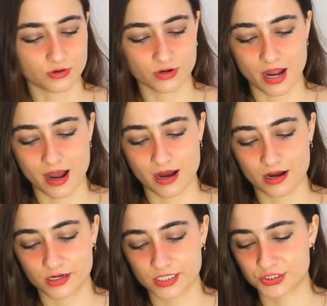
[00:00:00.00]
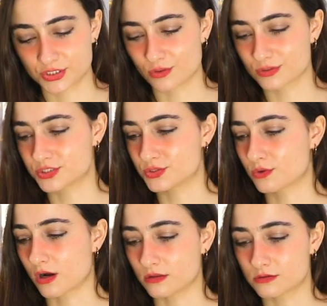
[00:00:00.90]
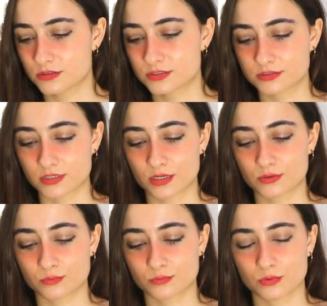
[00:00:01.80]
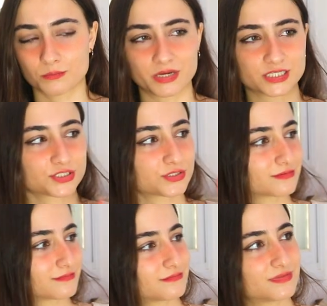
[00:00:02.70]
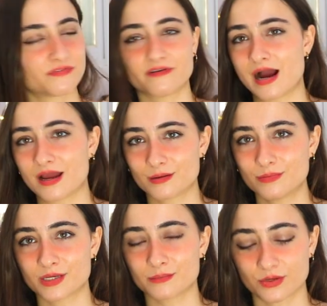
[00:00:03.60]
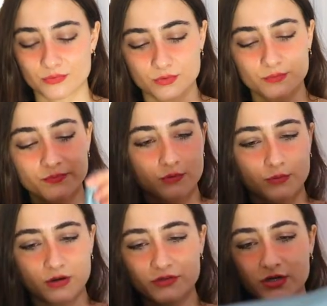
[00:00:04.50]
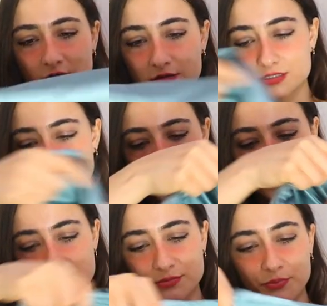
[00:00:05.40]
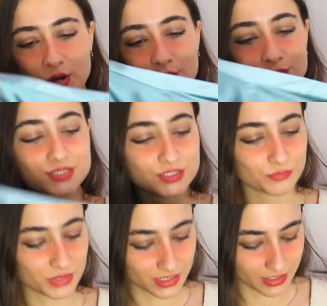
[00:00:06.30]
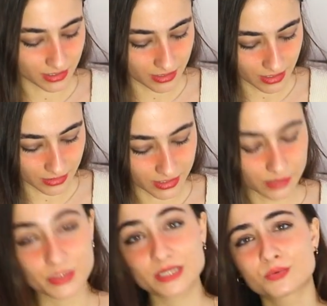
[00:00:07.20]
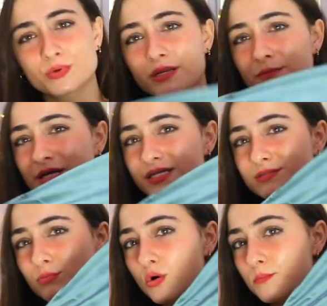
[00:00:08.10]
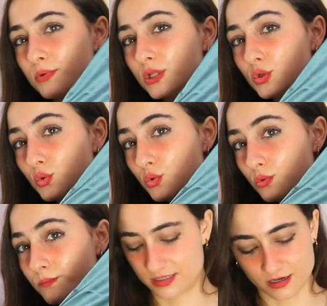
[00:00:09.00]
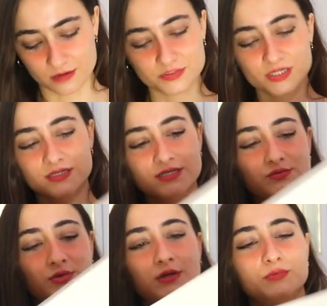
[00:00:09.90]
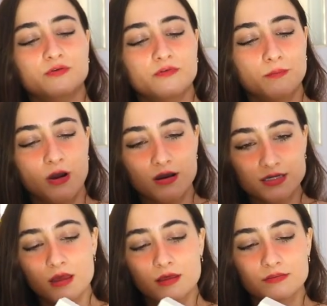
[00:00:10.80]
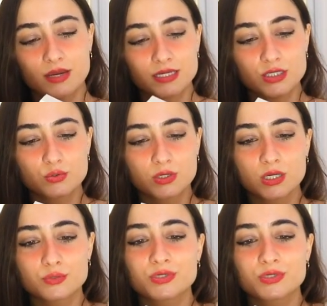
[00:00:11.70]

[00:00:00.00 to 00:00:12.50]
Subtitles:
So I chose two colors that will match the vibe in my room. One of the colors is supposed to be a little bit green, but it's more blue. It comes in this really beautiful box that you can